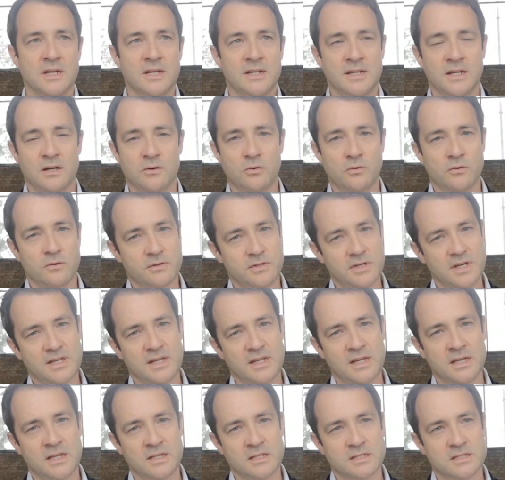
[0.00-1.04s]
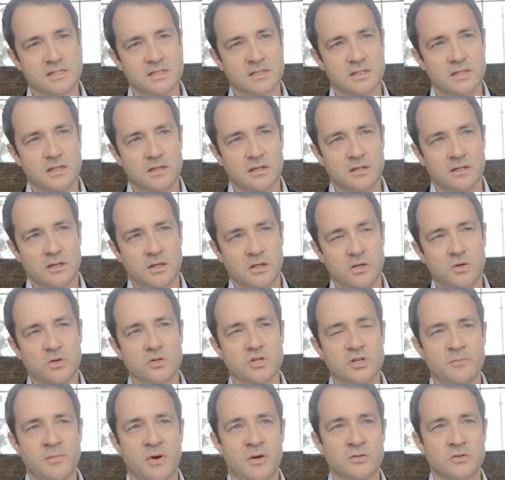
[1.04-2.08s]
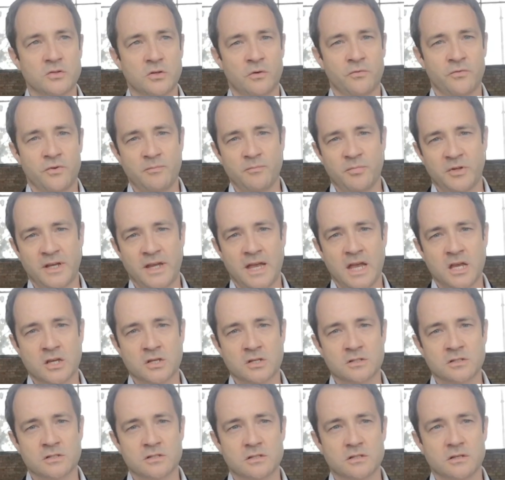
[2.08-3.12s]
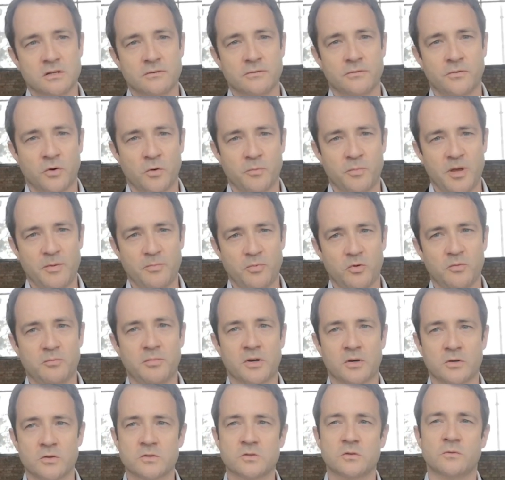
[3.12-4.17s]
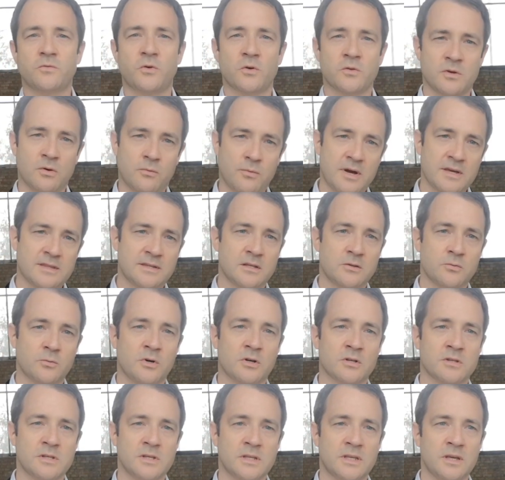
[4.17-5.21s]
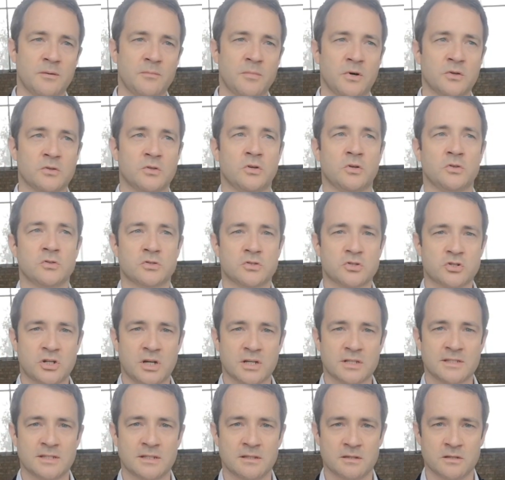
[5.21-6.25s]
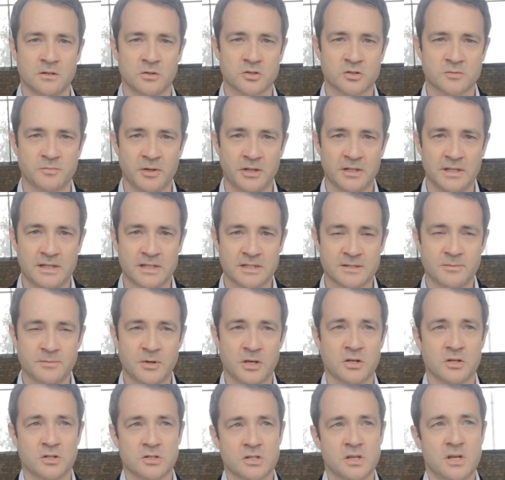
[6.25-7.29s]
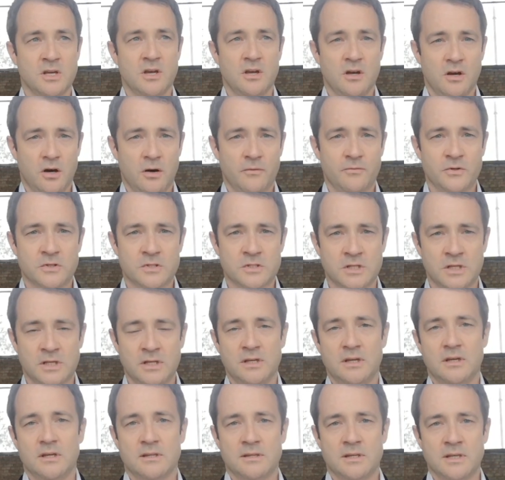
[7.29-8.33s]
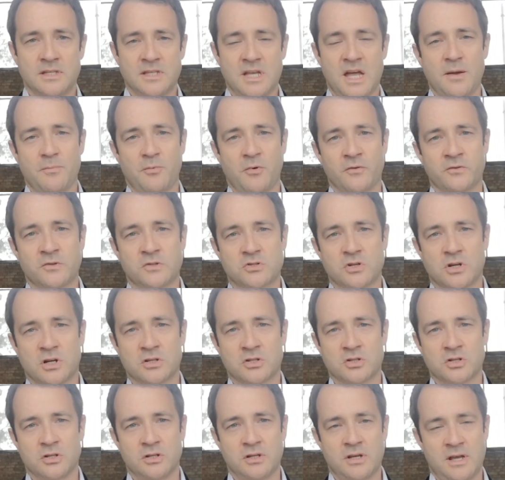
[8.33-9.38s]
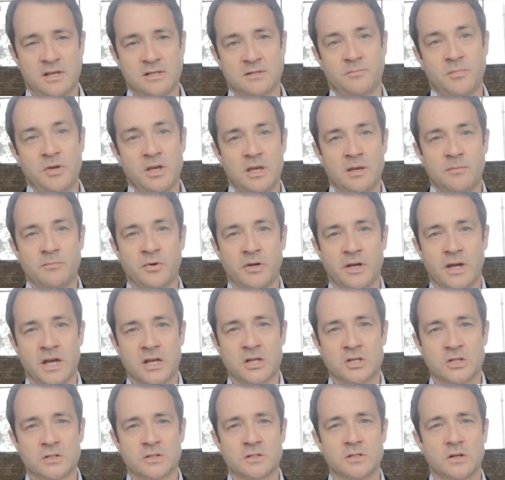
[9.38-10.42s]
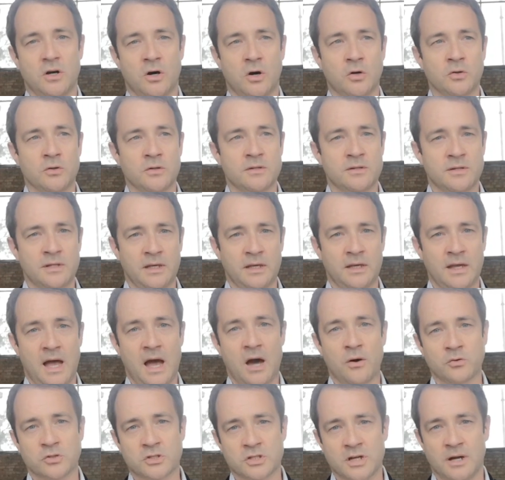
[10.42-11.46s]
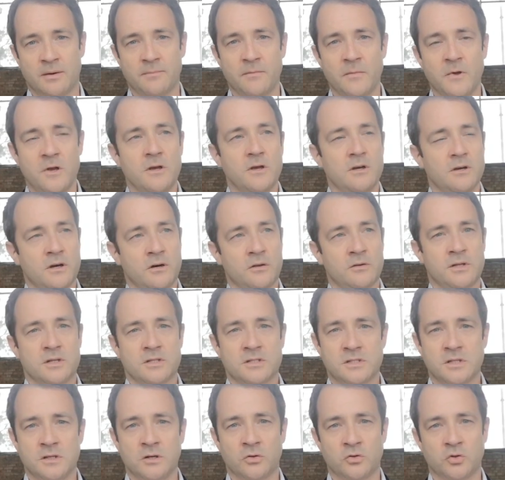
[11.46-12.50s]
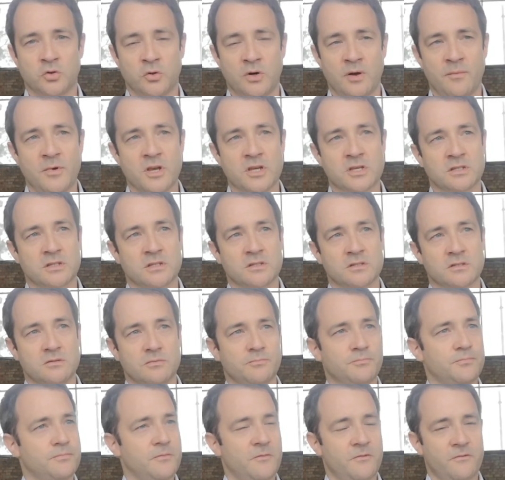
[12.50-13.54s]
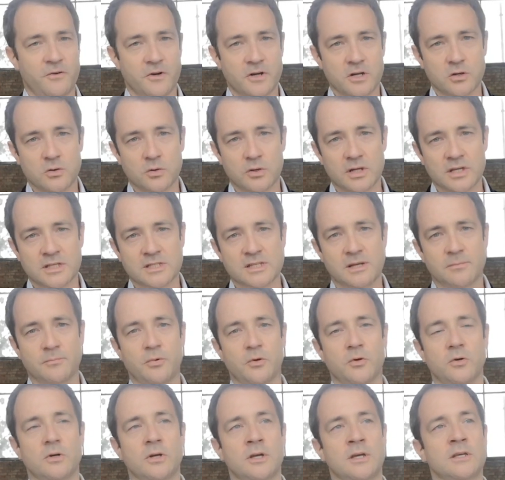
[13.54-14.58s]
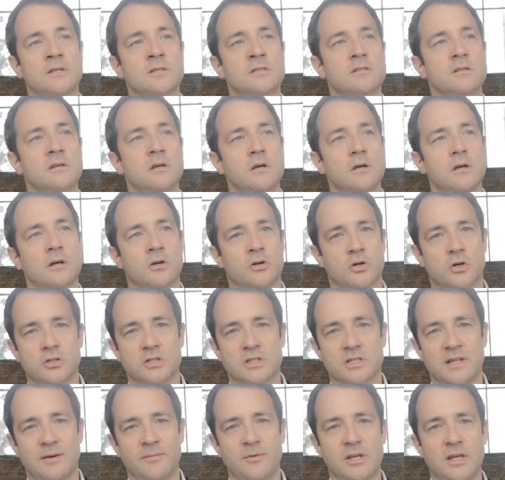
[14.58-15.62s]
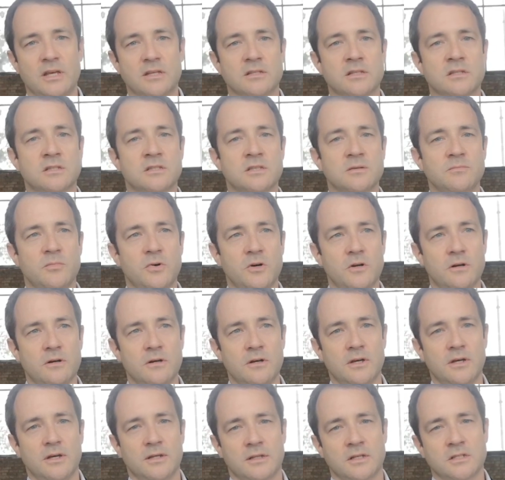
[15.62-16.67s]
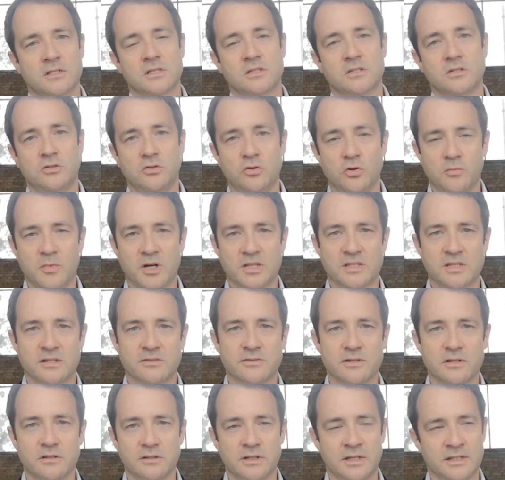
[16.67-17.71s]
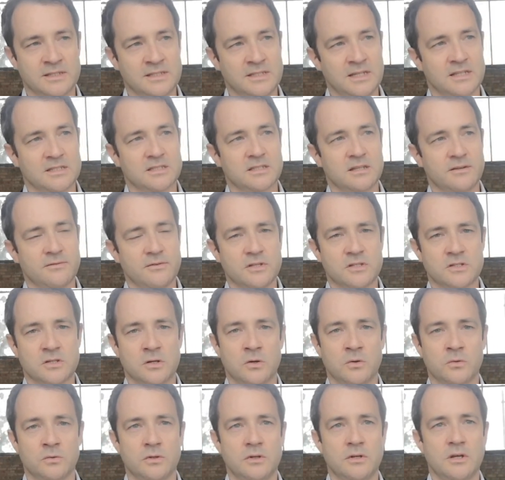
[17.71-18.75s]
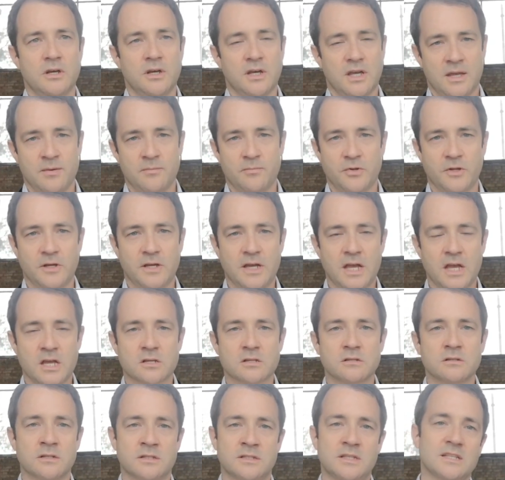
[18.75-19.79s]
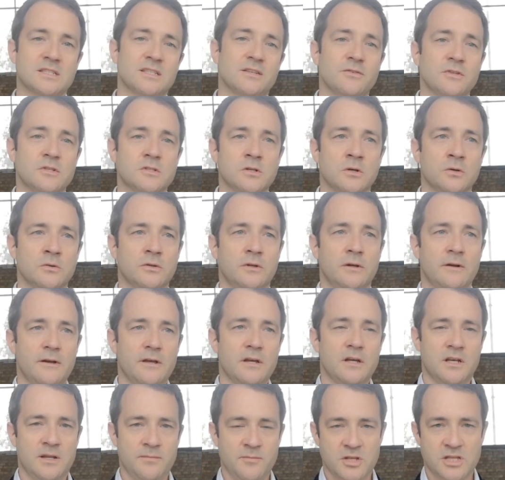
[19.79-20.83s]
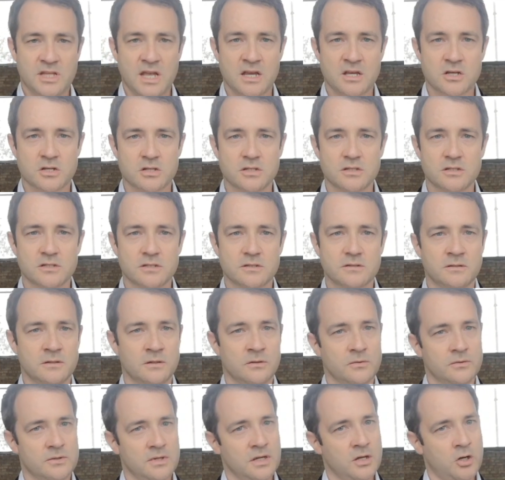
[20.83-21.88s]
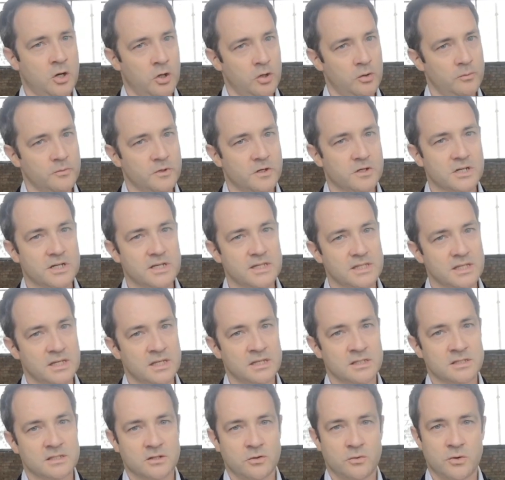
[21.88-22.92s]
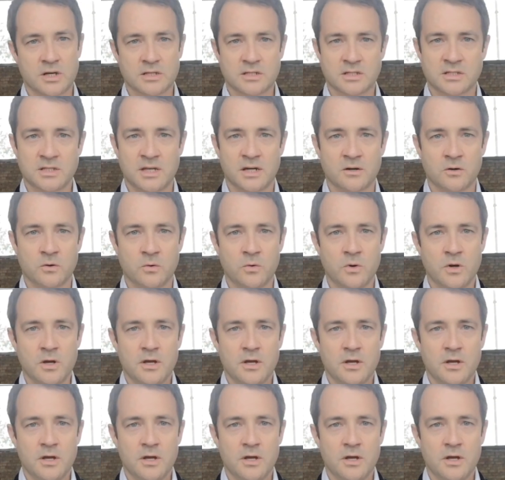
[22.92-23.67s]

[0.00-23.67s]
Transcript: Now that has huge amount of implications for people, but also for the way that we are thinking about constructing those buildings, because obviously the type of structure has big implications on the outcome, on the CO2 emissions. A very good example is cross-laminated timber. This is a new material. It does have its own implications. It does have its own limitations. You know, the column grid is quite narrow.